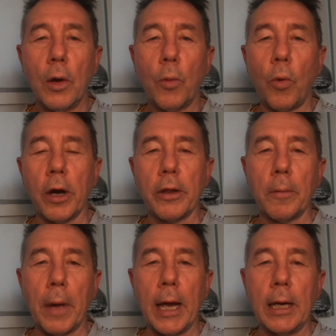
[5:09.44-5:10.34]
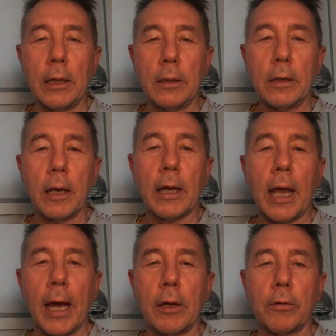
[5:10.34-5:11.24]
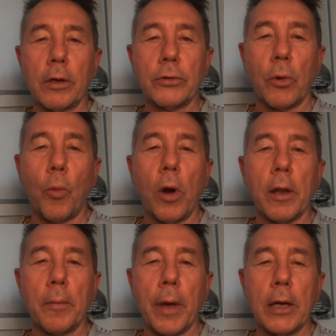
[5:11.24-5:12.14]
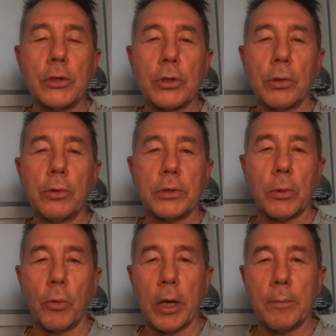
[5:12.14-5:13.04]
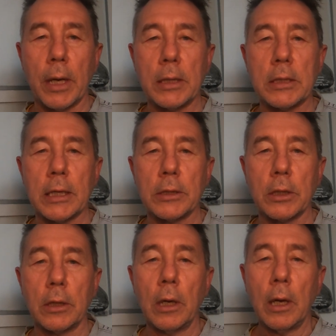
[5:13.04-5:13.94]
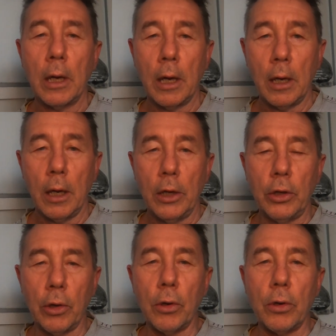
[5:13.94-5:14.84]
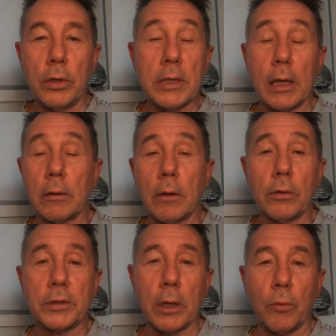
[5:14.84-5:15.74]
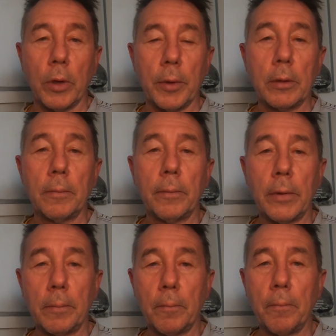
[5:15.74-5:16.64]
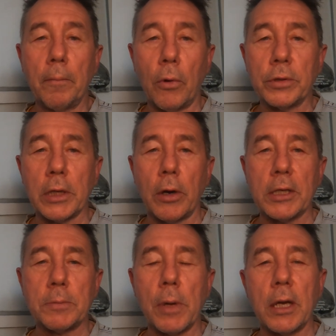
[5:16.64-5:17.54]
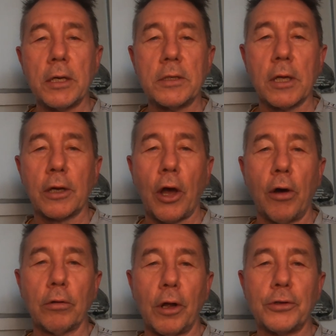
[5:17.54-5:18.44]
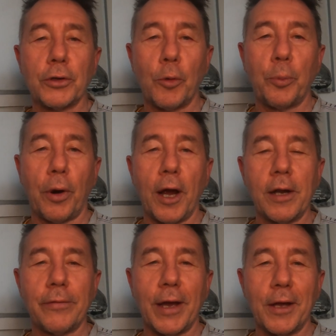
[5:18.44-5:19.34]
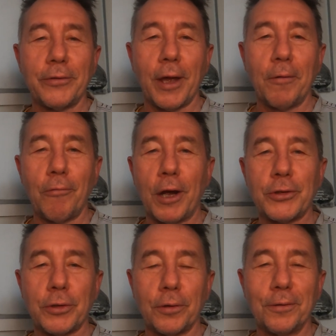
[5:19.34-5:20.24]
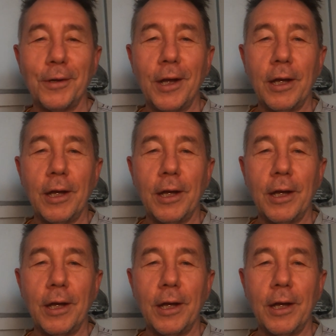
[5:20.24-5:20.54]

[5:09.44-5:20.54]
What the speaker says: One of the main categories, or one of the main tools that we men tend to use, and also women, but more so us men, is the cold logical brain of ours, that rational,